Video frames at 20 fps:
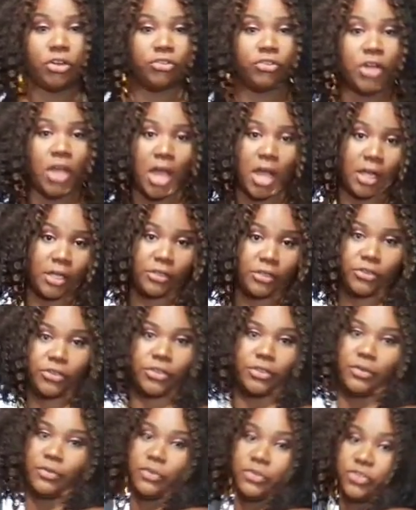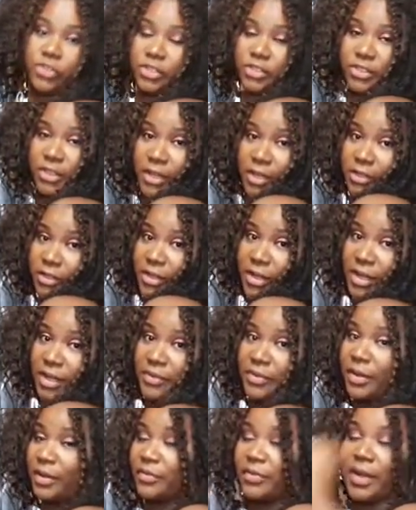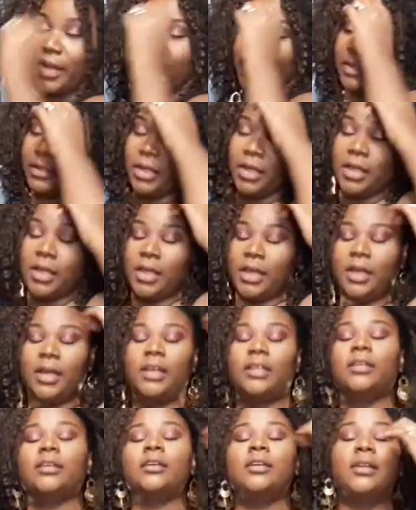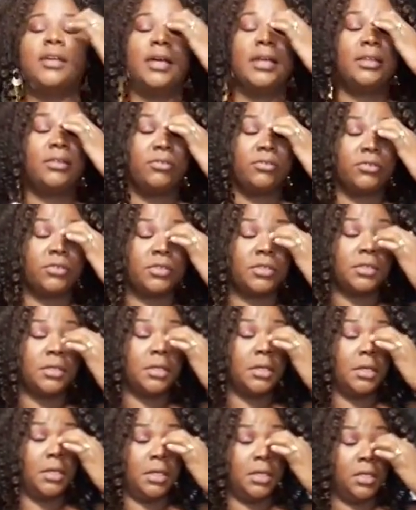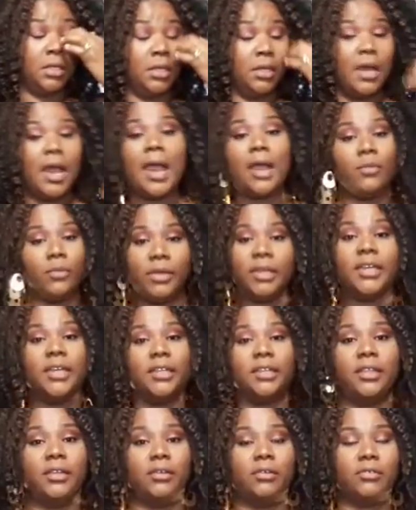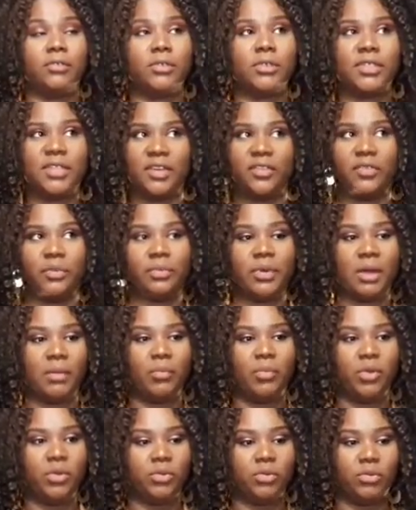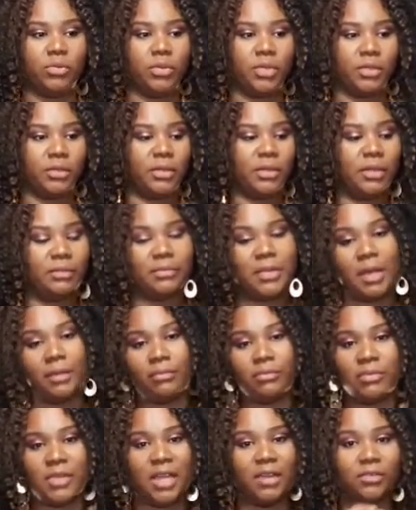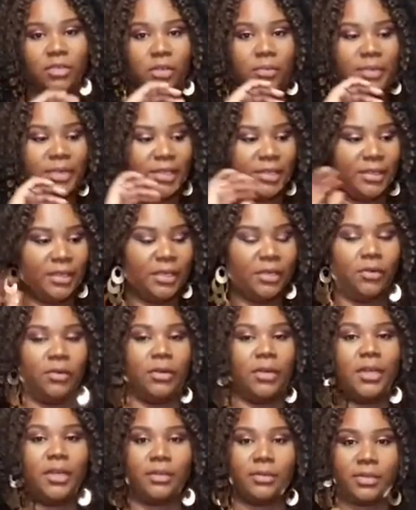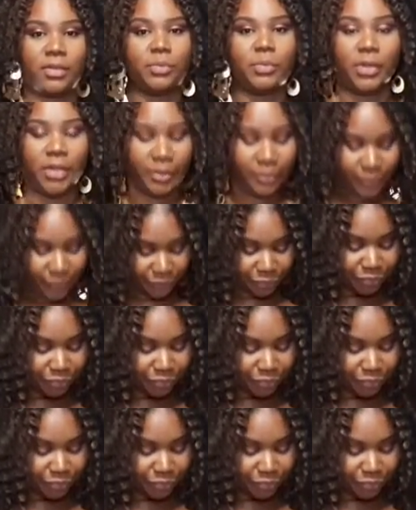They're nice for $6.99. If I find other colors, I would get those, except for probably blue and I don't, I don't know about neon colors, but